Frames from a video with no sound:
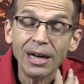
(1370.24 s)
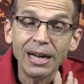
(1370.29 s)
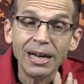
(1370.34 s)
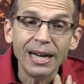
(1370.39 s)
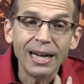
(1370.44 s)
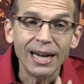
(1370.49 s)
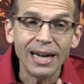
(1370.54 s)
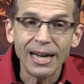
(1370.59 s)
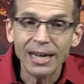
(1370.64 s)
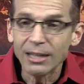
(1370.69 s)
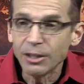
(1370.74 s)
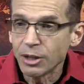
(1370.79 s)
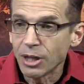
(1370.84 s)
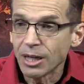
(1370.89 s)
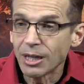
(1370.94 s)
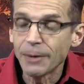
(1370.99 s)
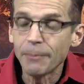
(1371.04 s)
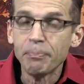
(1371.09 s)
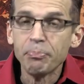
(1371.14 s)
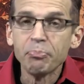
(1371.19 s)
And,
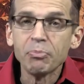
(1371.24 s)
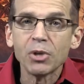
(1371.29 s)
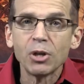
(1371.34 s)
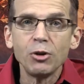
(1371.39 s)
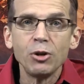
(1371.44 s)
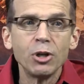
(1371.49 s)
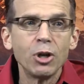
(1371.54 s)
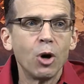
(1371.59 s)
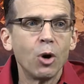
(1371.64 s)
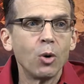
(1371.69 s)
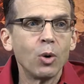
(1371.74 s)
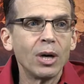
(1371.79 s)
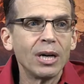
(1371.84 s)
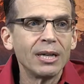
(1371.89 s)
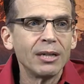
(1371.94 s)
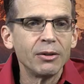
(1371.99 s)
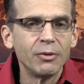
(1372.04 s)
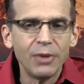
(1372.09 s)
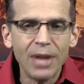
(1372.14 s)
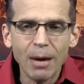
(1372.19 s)
uh, you know,
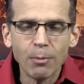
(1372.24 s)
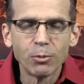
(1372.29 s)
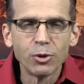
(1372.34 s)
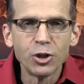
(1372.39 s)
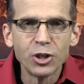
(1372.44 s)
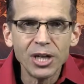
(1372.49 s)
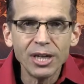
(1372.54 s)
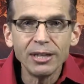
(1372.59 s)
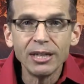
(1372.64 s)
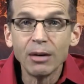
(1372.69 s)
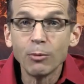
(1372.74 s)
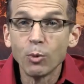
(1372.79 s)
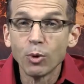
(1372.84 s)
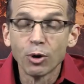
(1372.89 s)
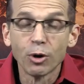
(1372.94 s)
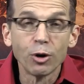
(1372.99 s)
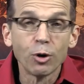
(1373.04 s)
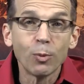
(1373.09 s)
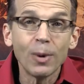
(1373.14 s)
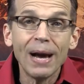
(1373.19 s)
uh, that was it. And we we're
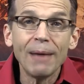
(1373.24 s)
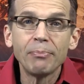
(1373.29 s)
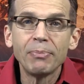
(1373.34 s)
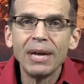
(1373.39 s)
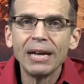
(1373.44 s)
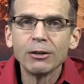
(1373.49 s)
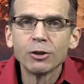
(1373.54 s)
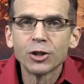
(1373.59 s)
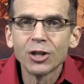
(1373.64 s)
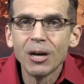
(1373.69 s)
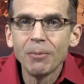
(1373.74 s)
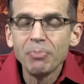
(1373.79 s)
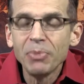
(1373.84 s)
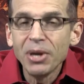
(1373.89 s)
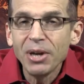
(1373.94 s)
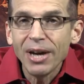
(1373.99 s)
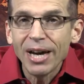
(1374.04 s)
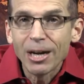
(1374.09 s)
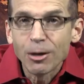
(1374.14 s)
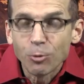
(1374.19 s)
going to wrap things up.
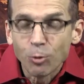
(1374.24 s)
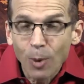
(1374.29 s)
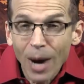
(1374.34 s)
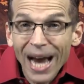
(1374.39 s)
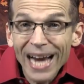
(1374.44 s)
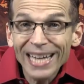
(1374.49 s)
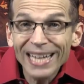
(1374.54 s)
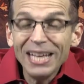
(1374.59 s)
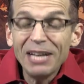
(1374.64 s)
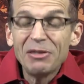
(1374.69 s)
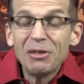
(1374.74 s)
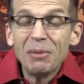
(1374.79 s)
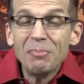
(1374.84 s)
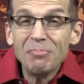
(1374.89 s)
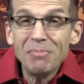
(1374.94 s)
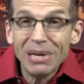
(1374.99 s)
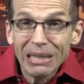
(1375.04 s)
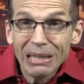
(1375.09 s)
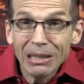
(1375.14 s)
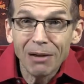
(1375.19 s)
And right in the
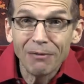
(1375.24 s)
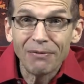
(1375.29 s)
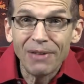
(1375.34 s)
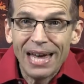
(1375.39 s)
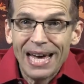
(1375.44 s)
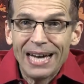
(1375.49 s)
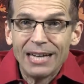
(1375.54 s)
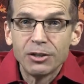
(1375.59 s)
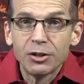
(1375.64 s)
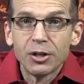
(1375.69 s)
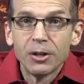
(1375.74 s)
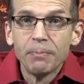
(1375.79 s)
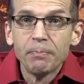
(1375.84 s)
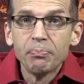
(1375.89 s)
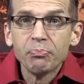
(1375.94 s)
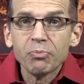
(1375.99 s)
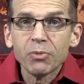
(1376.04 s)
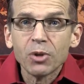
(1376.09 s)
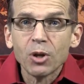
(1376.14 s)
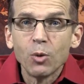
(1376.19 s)
middle of that,
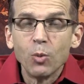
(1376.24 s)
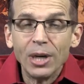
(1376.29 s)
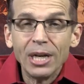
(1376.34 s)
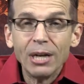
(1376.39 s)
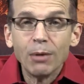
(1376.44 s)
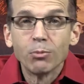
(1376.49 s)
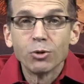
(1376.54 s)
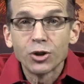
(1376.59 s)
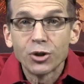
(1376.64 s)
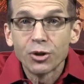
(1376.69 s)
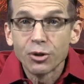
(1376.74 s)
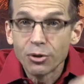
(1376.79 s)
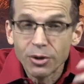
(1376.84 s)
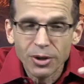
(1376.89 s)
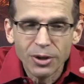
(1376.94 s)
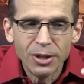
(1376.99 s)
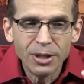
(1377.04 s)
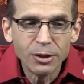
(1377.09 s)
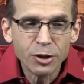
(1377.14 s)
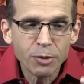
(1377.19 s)
when it was the
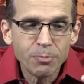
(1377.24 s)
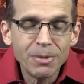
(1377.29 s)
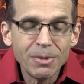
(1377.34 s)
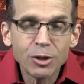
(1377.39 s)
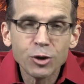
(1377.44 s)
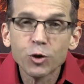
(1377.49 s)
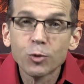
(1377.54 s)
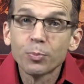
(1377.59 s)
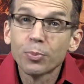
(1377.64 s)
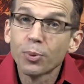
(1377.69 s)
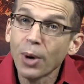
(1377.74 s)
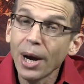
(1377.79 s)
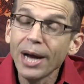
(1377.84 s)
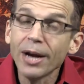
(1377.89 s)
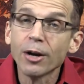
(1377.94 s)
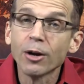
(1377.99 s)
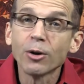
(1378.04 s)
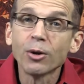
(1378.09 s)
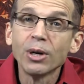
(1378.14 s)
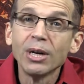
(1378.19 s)
dismissal
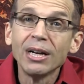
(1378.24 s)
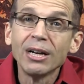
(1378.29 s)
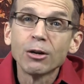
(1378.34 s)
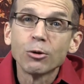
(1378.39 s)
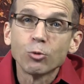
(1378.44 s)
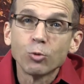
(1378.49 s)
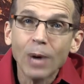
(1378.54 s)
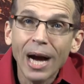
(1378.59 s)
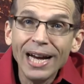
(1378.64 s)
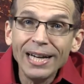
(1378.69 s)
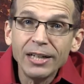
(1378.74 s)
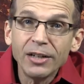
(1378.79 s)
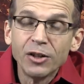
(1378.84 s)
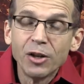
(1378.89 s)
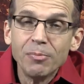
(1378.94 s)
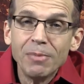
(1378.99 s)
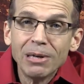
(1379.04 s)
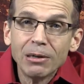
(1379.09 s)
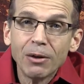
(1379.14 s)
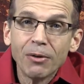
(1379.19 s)
prayer, right in the
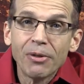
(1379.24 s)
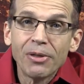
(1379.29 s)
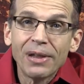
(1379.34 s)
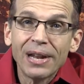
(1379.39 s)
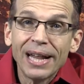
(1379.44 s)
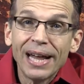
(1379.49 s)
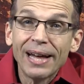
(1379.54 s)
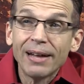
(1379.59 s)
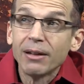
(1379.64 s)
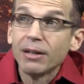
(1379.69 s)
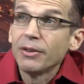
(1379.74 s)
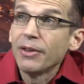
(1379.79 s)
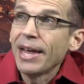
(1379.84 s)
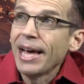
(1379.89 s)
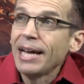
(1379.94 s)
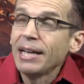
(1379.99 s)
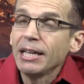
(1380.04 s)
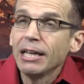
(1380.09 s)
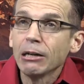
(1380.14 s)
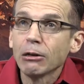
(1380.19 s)
middle of that,
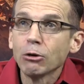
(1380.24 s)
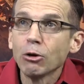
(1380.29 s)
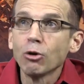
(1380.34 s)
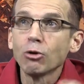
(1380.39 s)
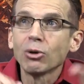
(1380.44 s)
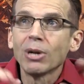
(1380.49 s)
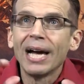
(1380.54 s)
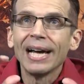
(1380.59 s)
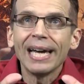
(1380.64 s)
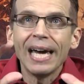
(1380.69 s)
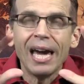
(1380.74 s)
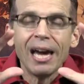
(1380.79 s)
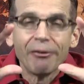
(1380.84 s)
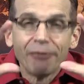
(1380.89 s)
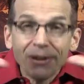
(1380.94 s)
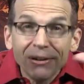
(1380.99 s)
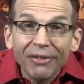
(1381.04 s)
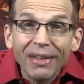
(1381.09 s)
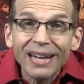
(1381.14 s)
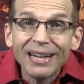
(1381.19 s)
that it looked like
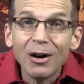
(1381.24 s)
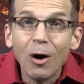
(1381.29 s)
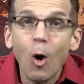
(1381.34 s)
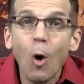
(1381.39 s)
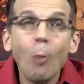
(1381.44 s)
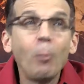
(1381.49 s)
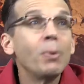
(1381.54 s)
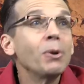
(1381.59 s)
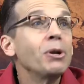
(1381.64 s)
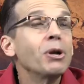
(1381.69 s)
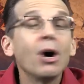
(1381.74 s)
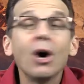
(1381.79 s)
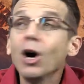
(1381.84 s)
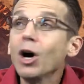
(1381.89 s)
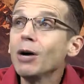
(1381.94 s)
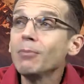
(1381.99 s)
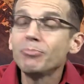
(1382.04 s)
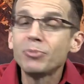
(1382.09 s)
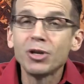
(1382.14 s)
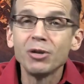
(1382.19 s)
everything opened
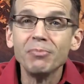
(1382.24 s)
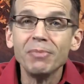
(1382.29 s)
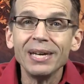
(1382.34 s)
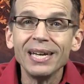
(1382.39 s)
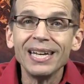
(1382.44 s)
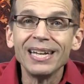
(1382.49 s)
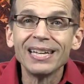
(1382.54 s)
up to me